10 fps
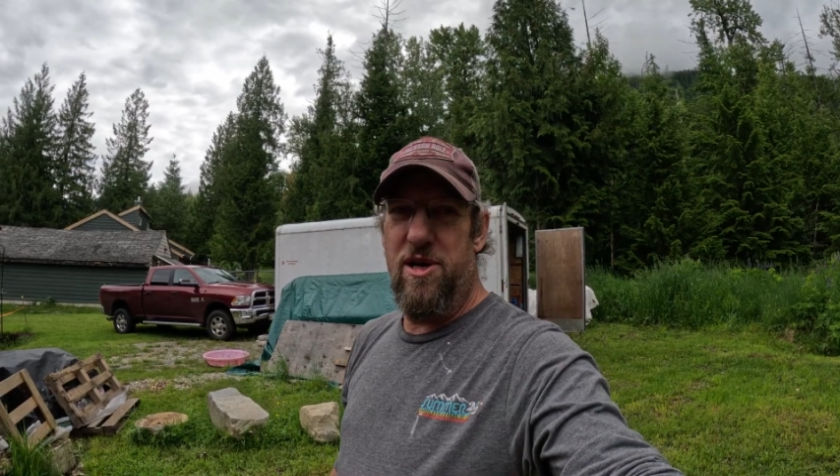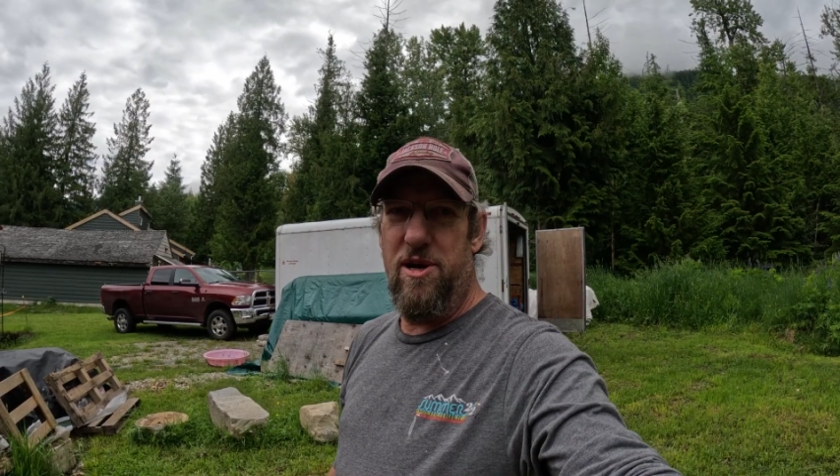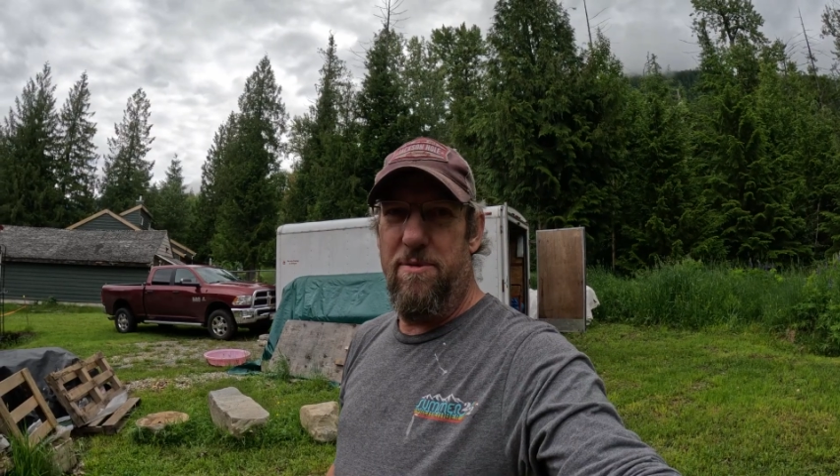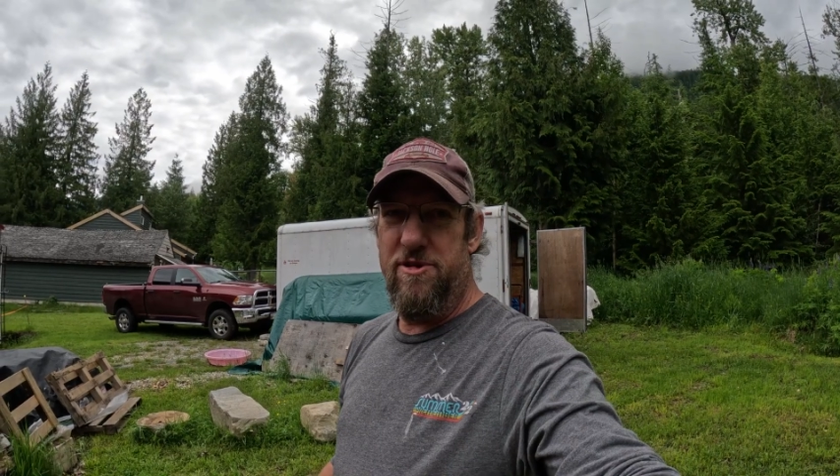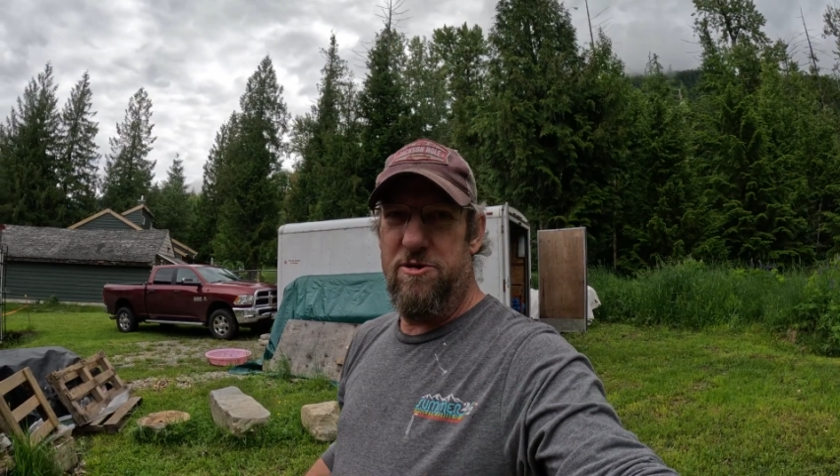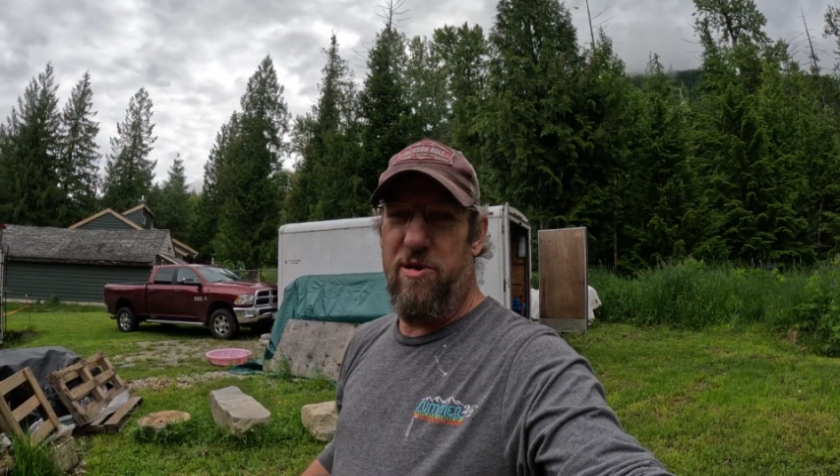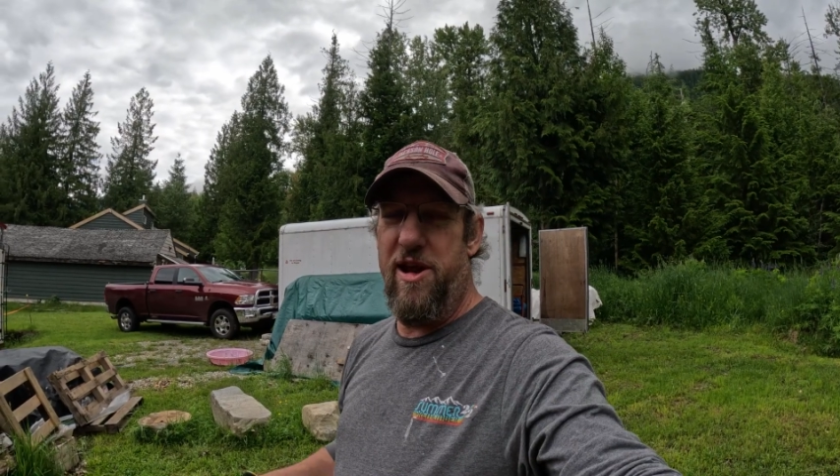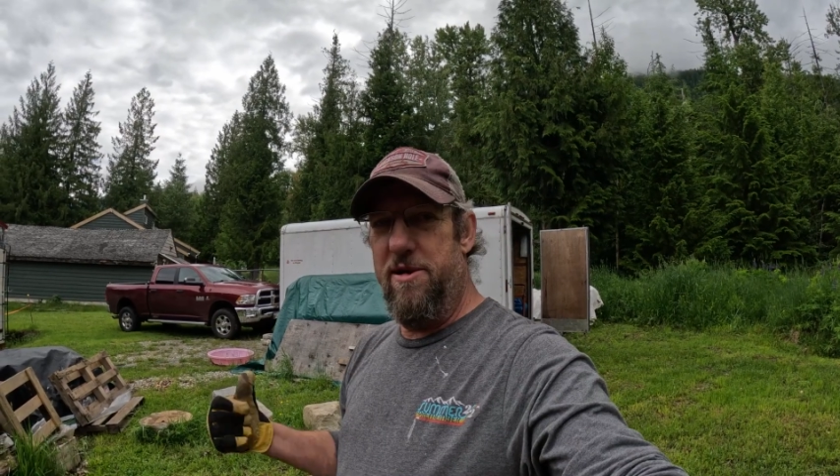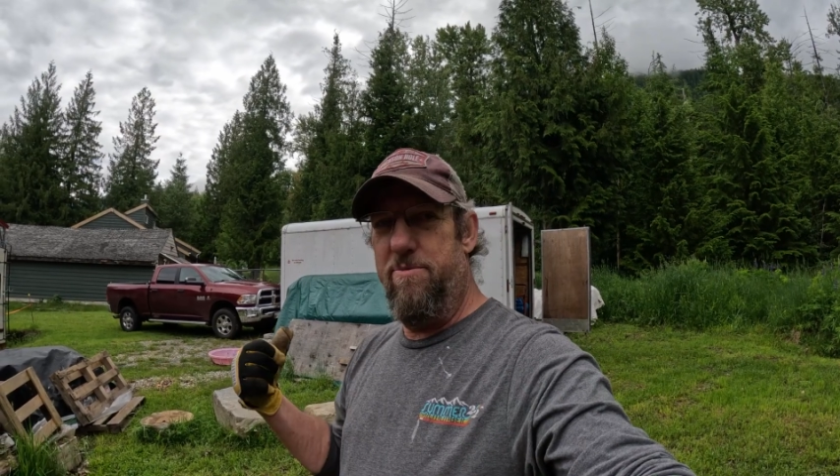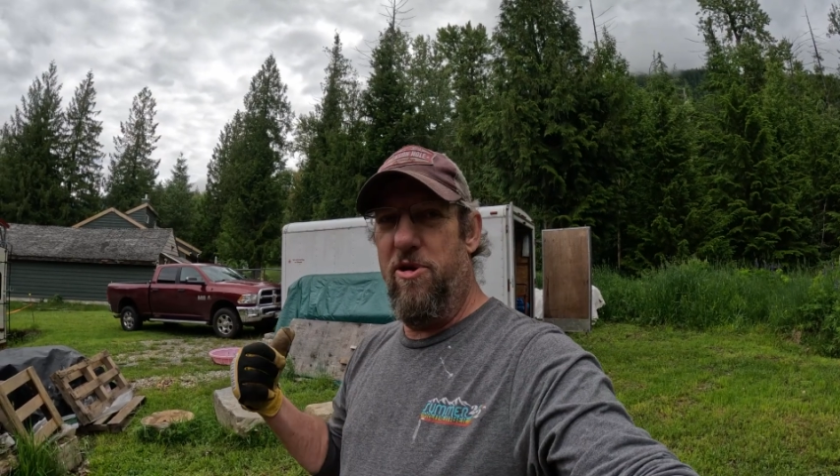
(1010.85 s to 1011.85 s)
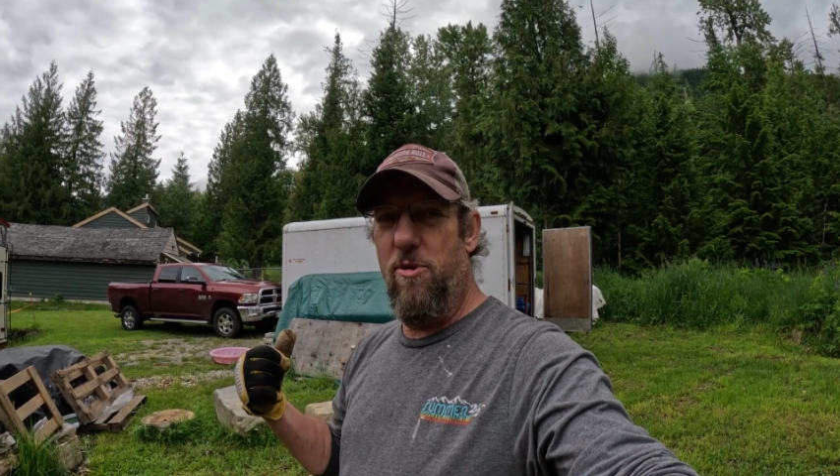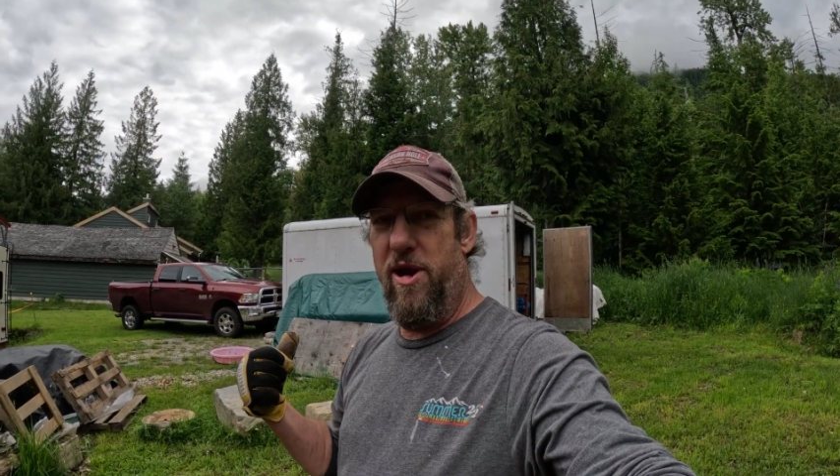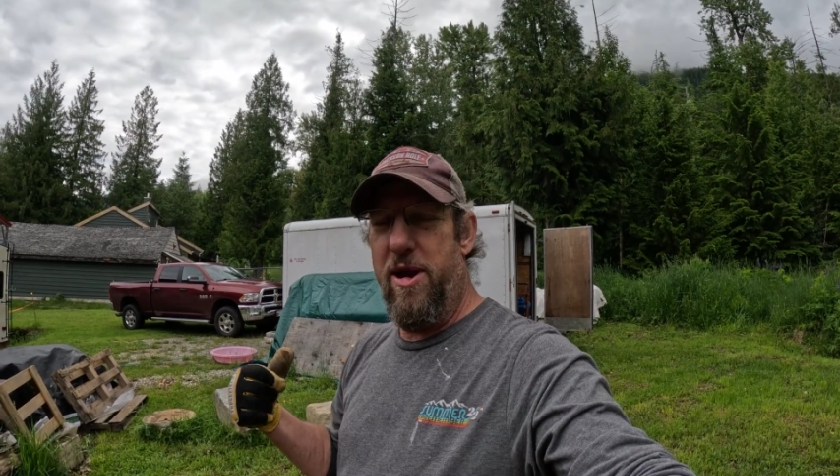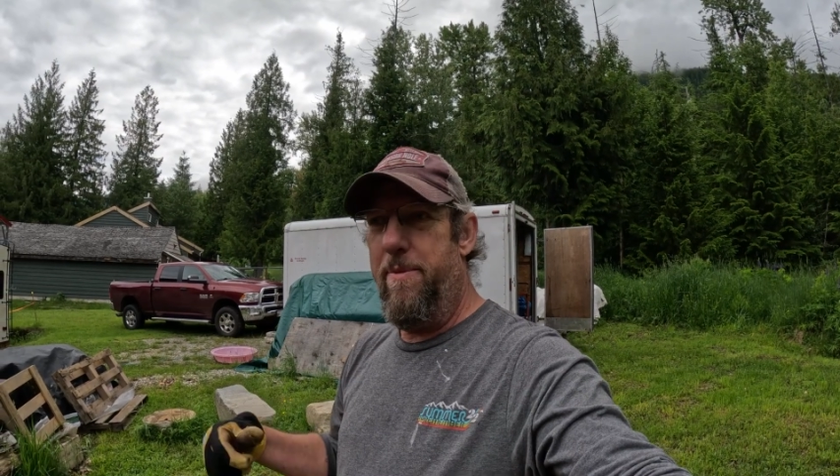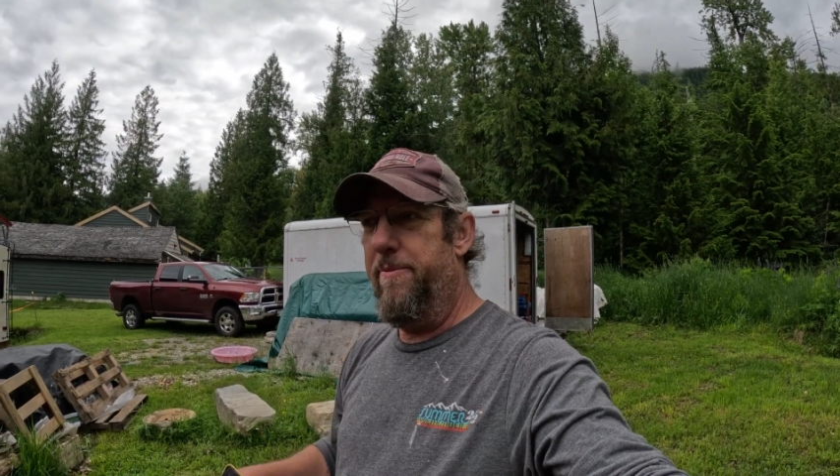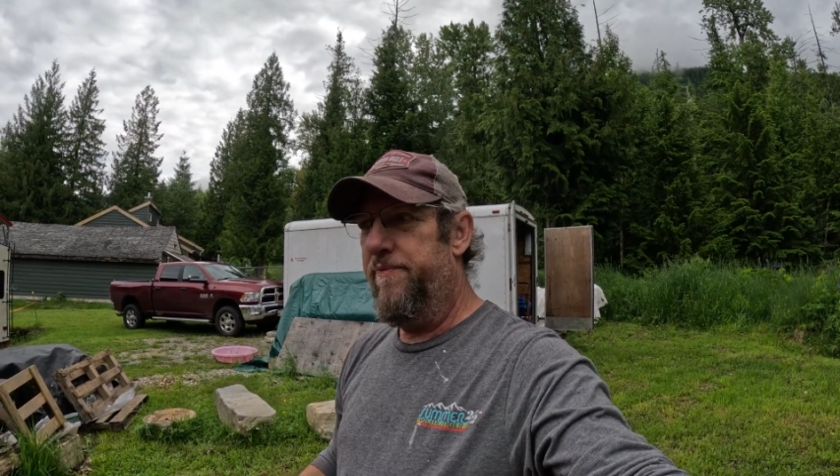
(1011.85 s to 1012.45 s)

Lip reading: to split and put away,